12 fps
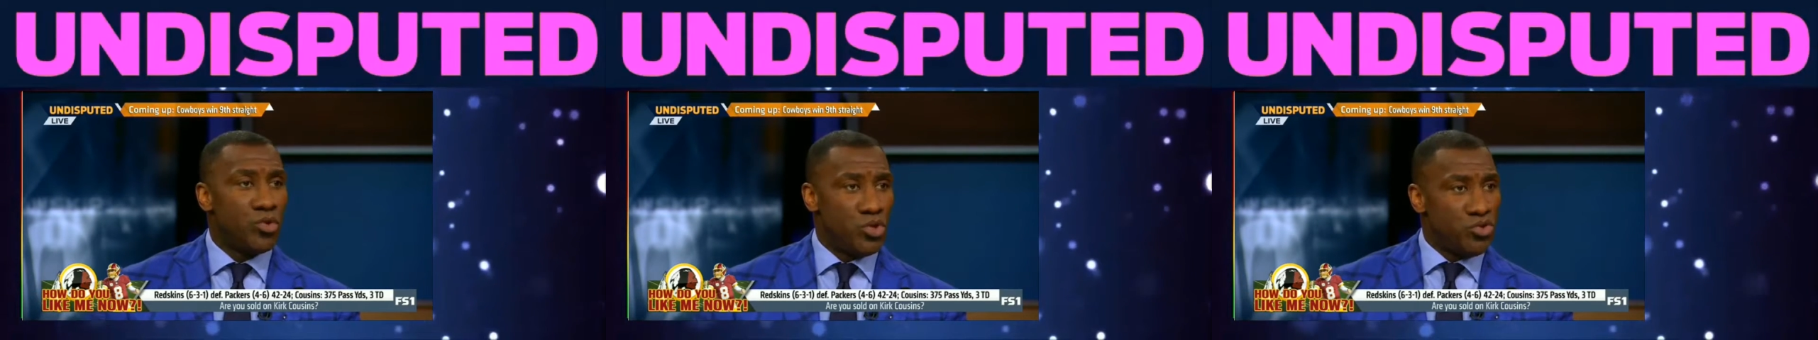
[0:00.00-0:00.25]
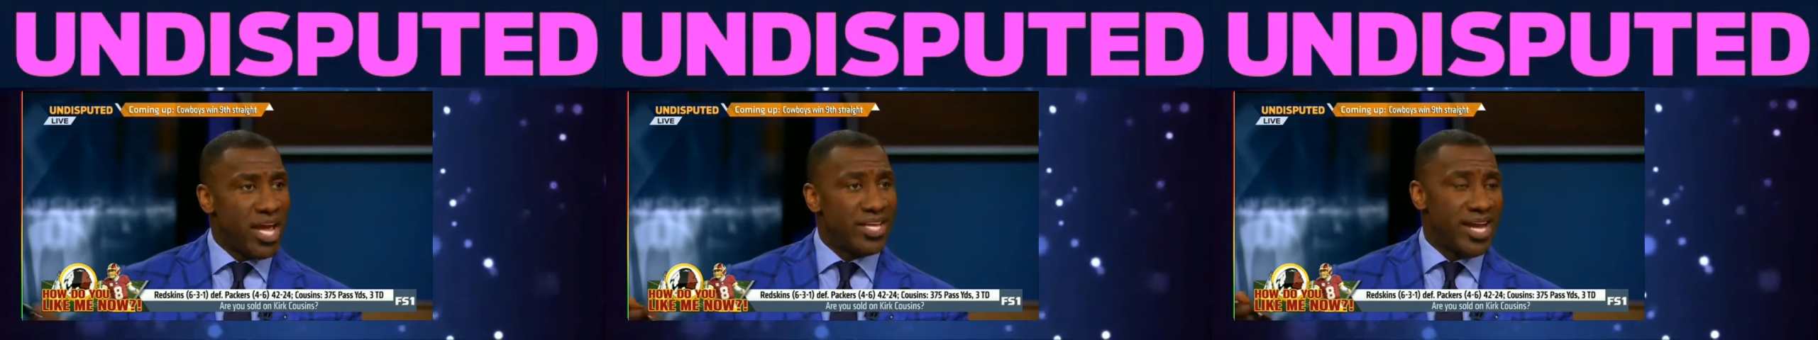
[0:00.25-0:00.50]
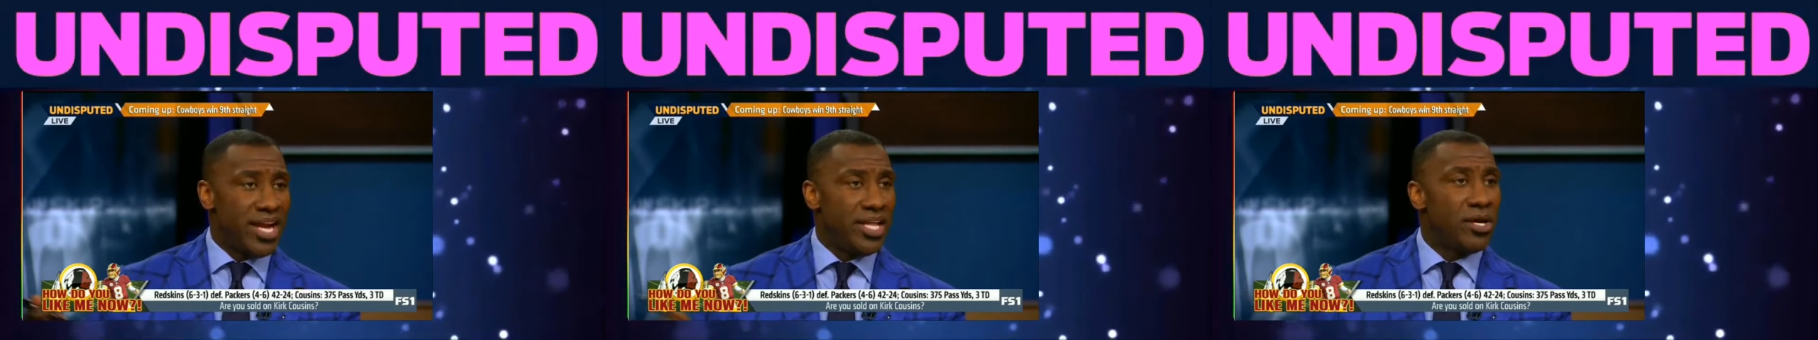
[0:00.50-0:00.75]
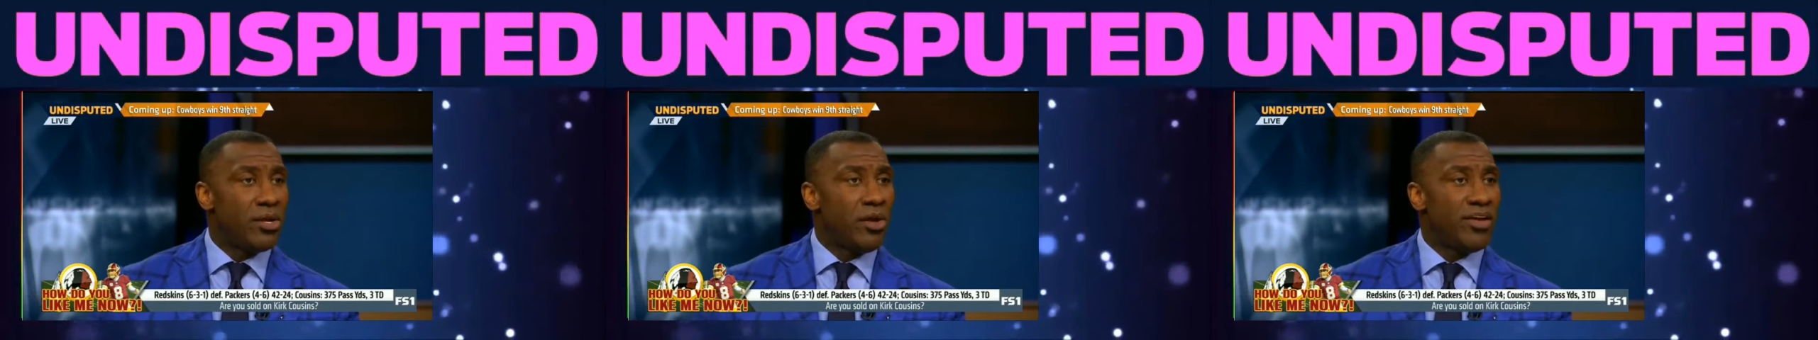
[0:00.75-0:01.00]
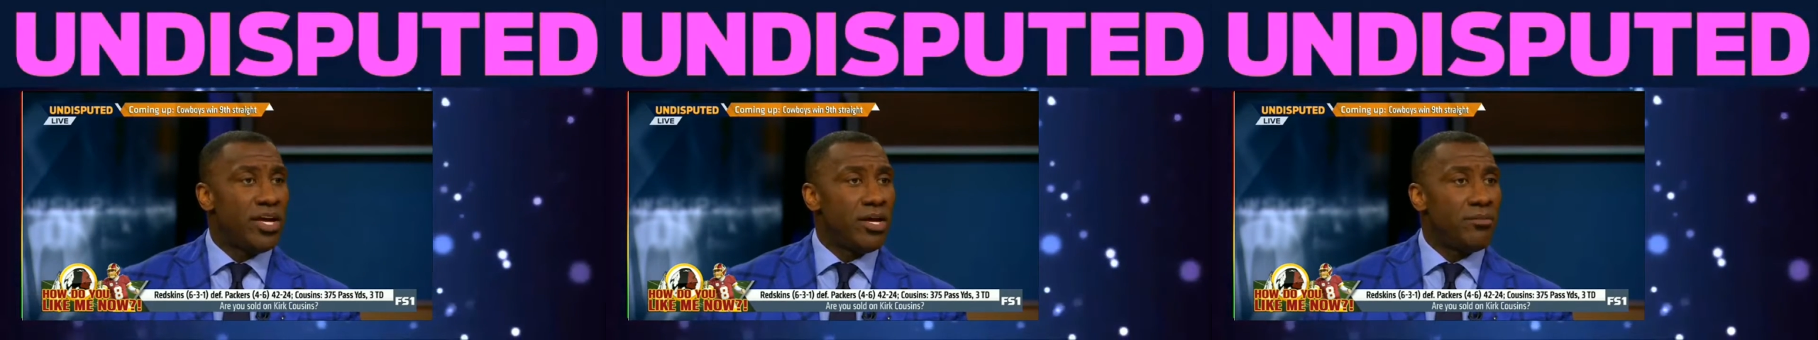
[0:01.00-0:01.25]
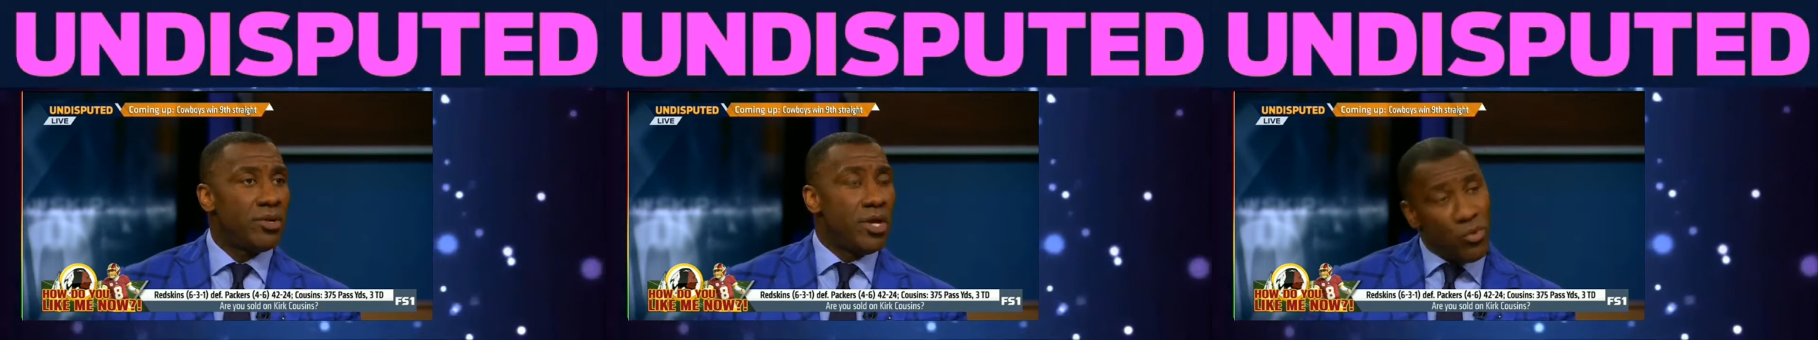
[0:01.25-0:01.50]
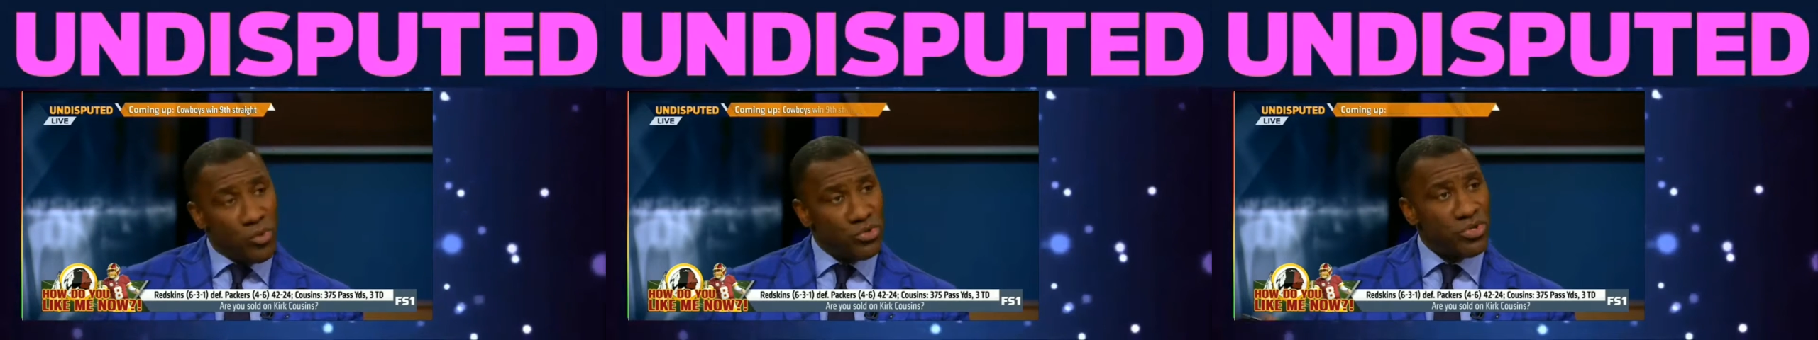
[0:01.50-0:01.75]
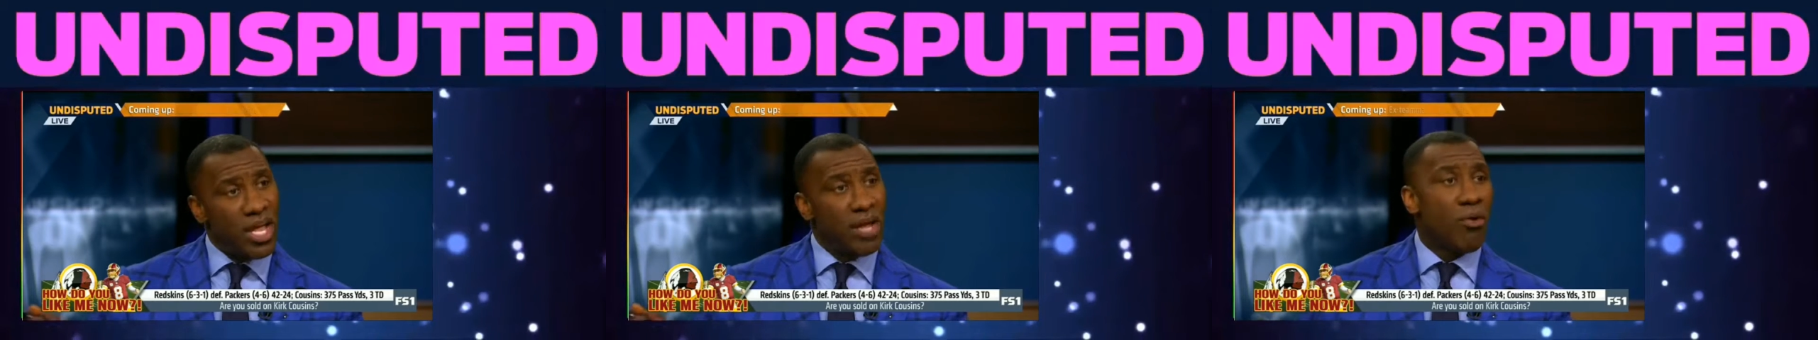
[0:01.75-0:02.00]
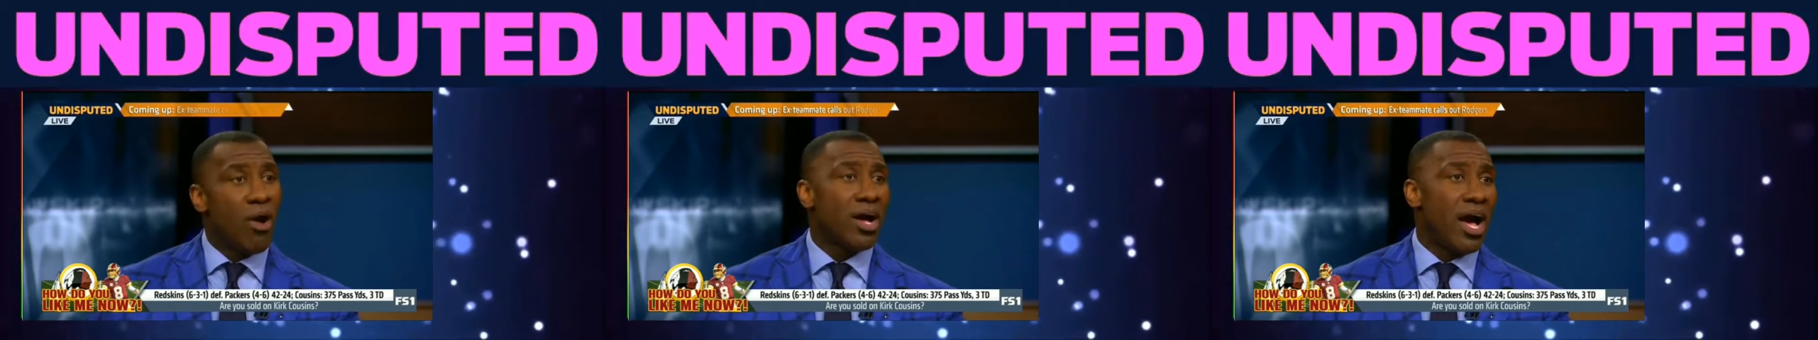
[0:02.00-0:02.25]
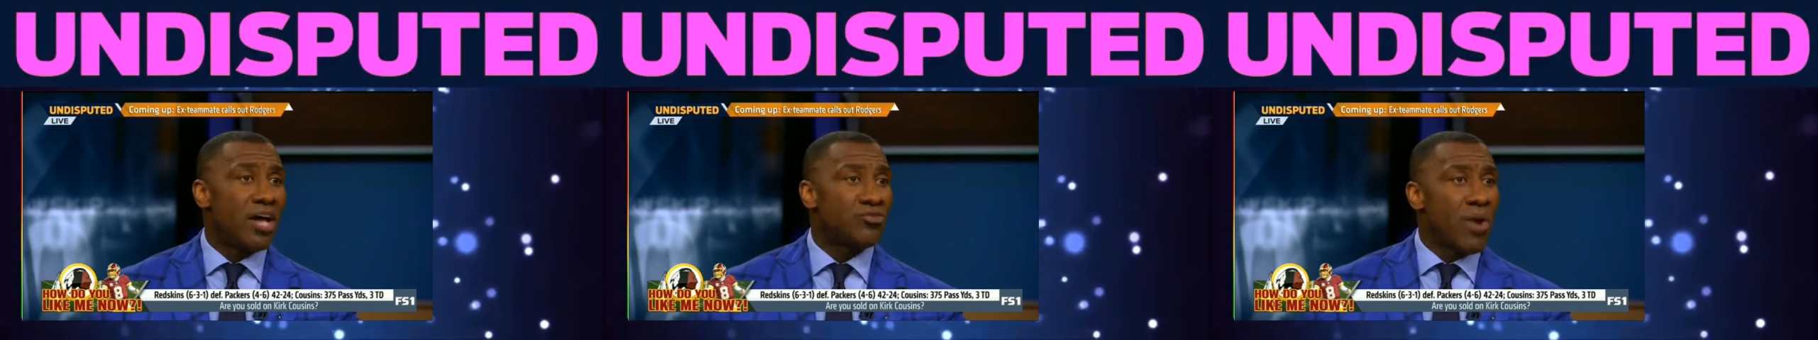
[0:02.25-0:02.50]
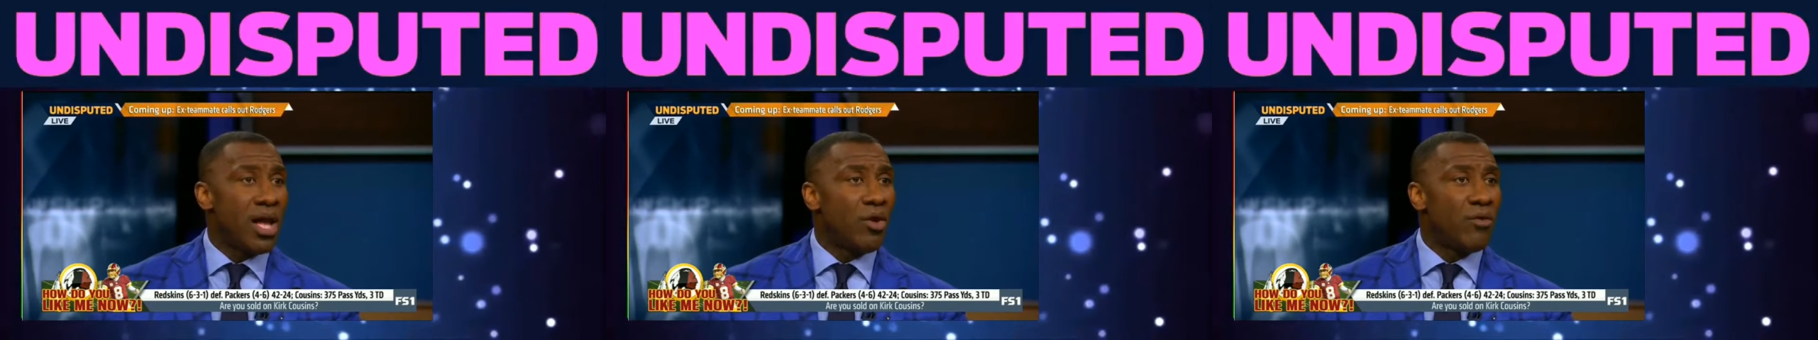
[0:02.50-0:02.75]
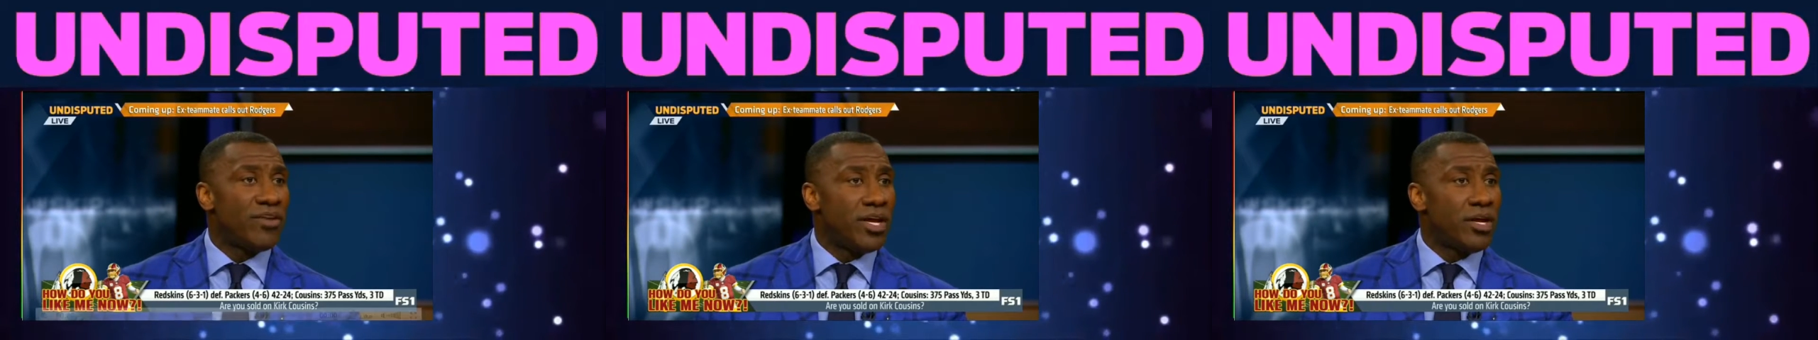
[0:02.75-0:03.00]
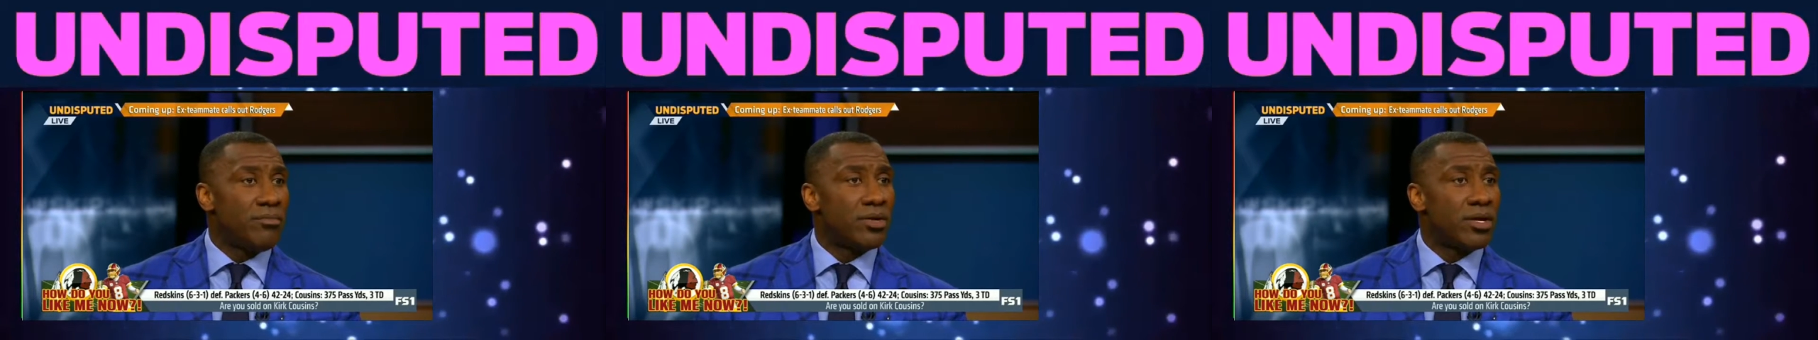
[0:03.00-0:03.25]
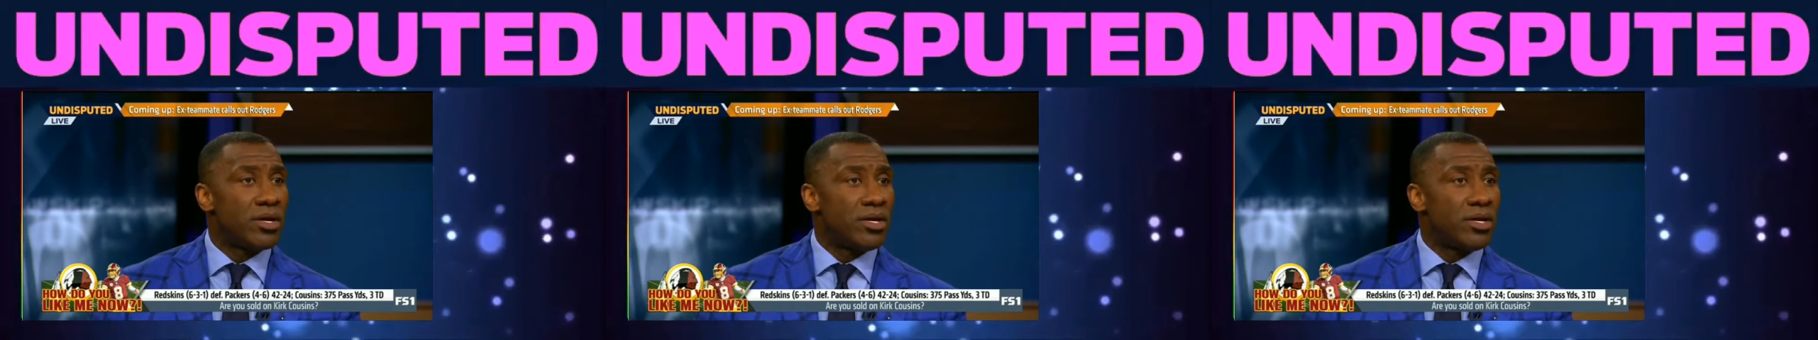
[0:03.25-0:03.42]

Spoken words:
Would you take Tannehill over him? Would you take Brock Osweiler over him?